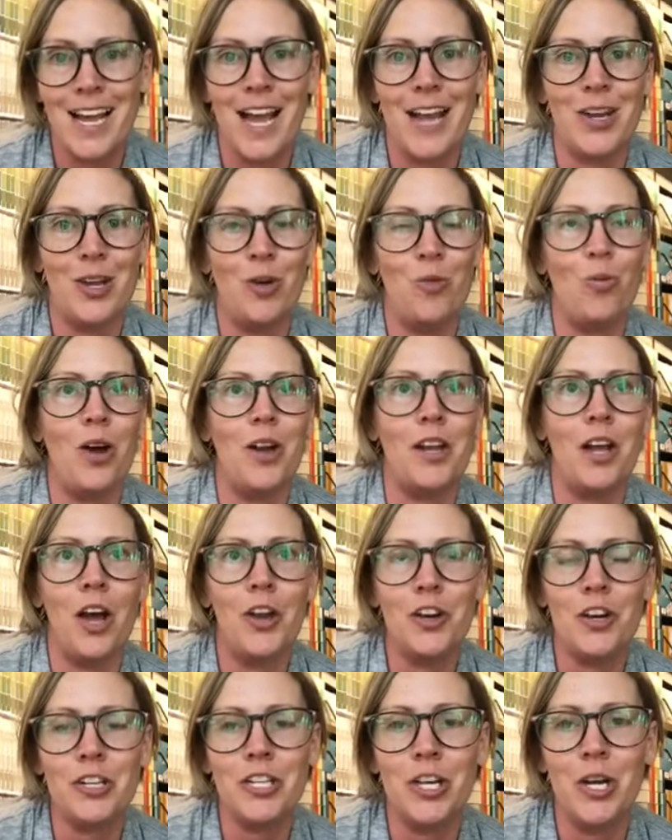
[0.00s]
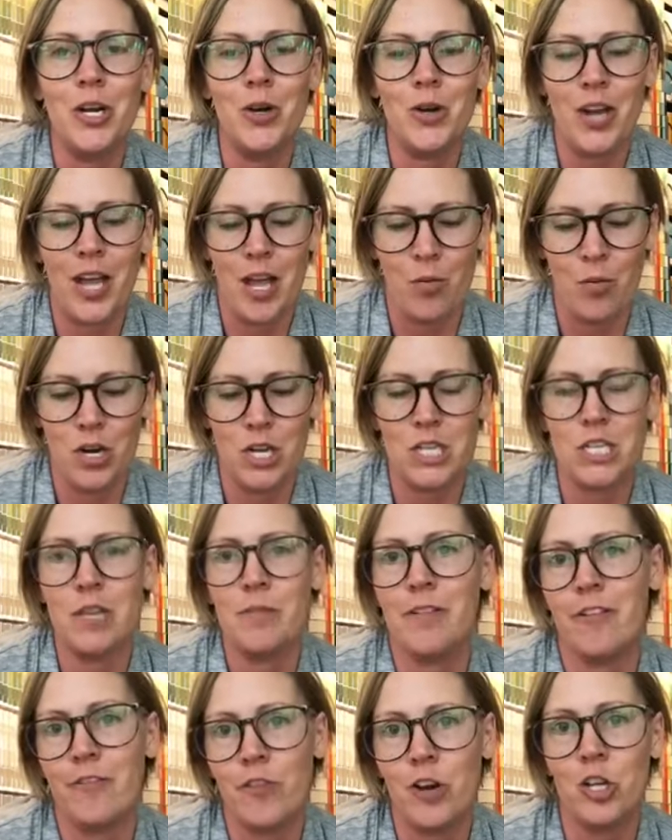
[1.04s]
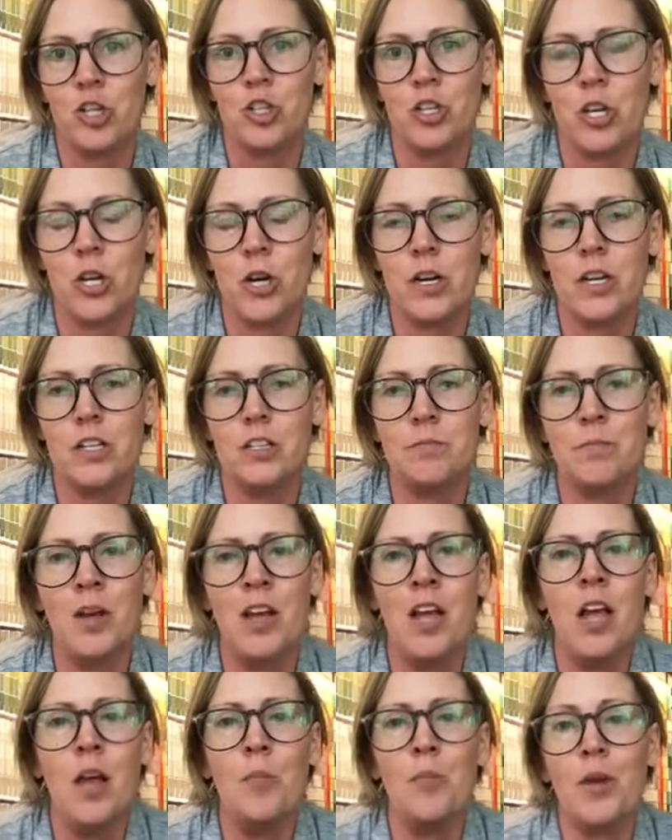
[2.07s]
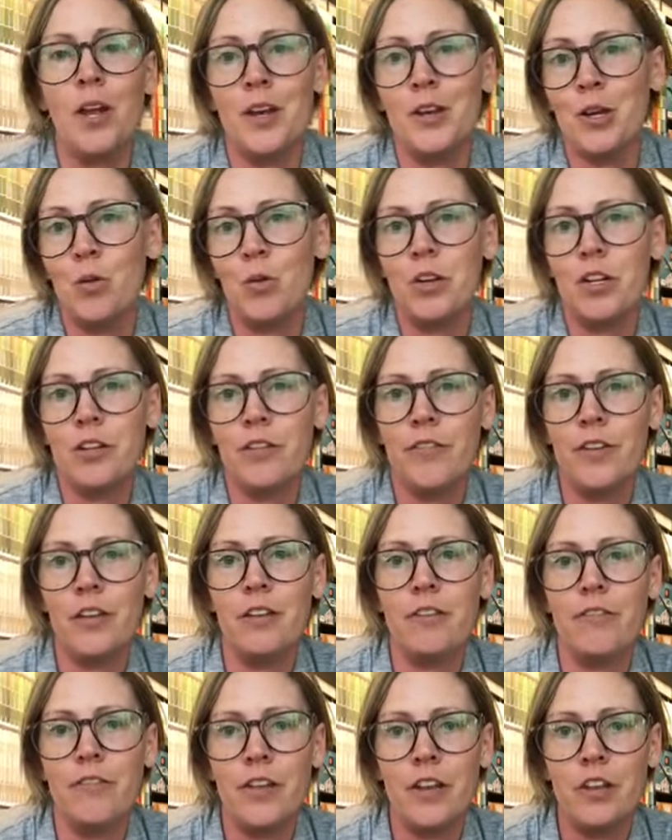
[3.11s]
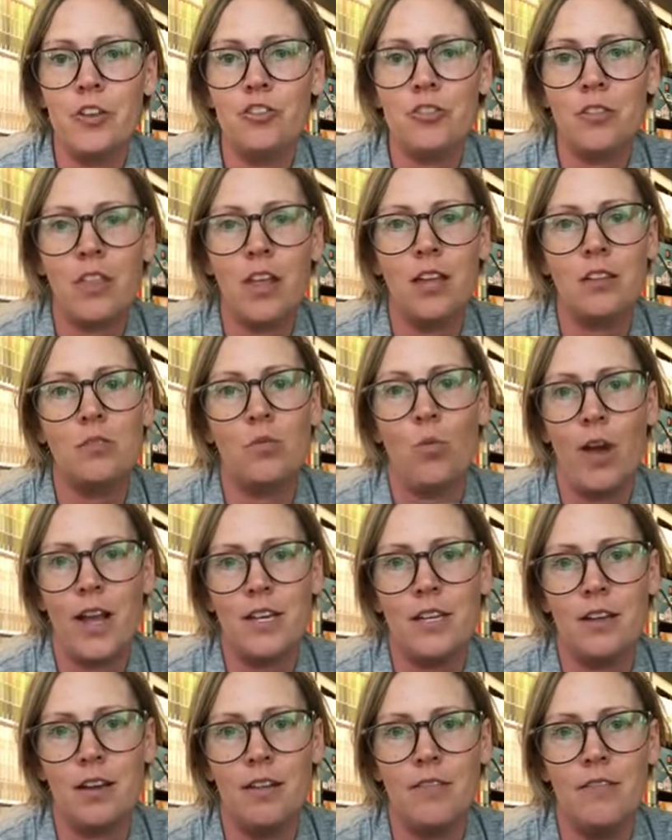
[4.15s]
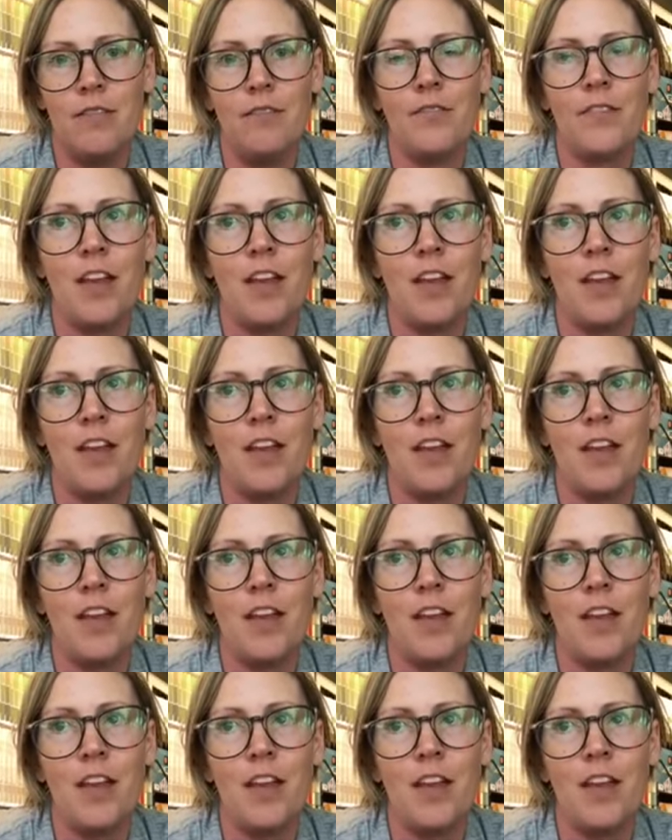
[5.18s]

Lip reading: I don't want undertone. I want it to be fresh and crisp, but I don't want it to feel unfinished. That's White Dove.